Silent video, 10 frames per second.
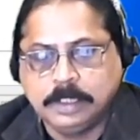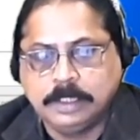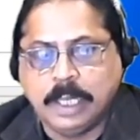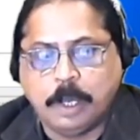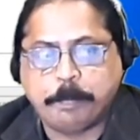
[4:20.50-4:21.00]

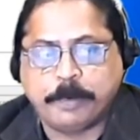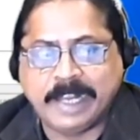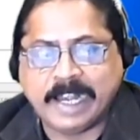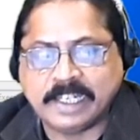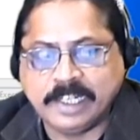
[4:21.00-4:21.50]
Now
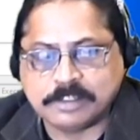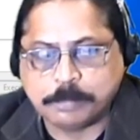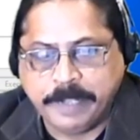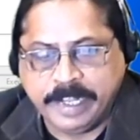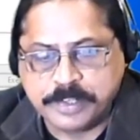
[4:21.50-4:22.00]
product is
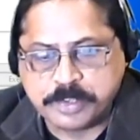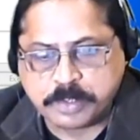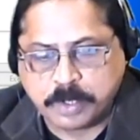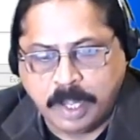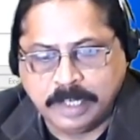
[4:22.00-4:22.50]
being
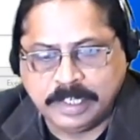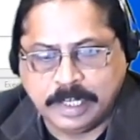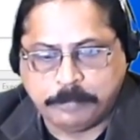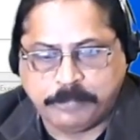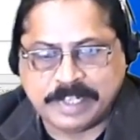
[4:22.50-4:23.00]
installed.
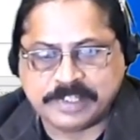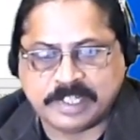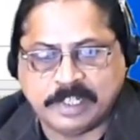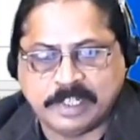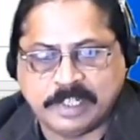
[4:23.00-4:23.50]
Now first
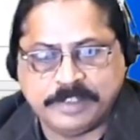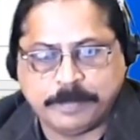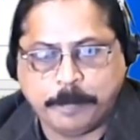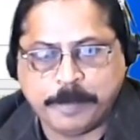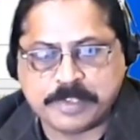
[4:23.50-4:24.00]
server
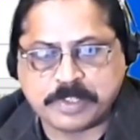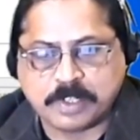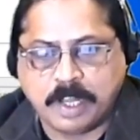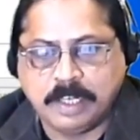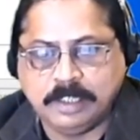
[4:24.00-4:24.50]
will be
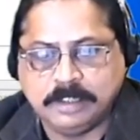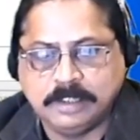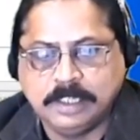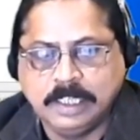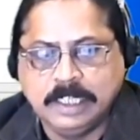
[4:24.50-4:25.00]
installed,
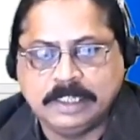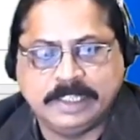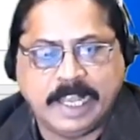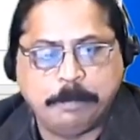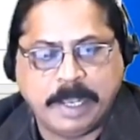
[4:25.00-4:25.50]

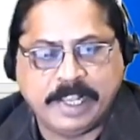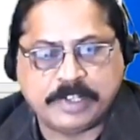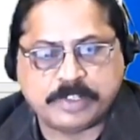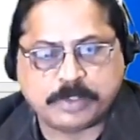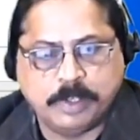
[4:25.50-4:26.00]
then
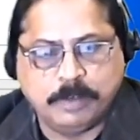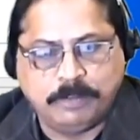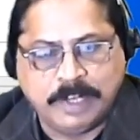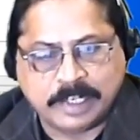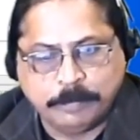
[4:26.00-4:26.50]
MySQL
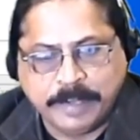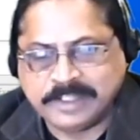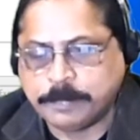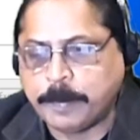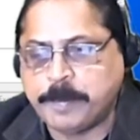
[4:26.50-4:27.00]

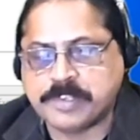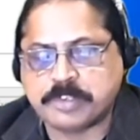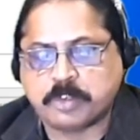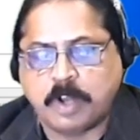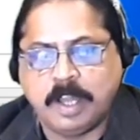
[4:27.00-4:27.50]
Workbench will be
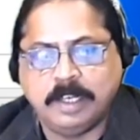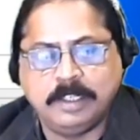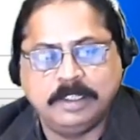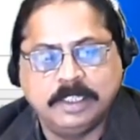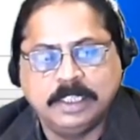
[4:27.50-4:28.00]
installed,
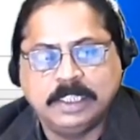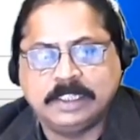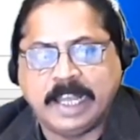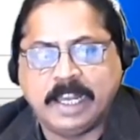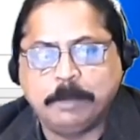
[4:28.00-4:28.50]

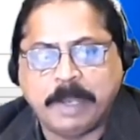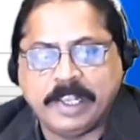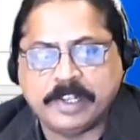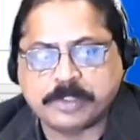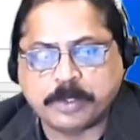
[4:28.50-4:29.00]
then
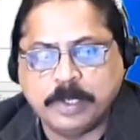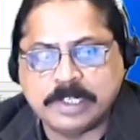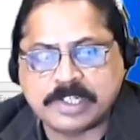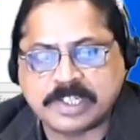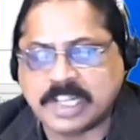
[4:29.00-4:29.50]
MySQL
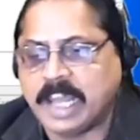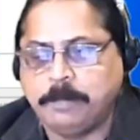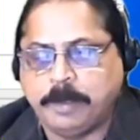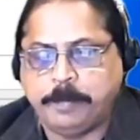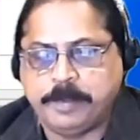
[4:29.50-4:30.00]
Shell
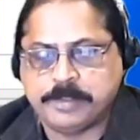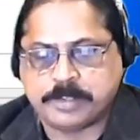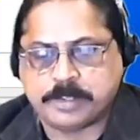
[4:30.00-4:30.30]
will be.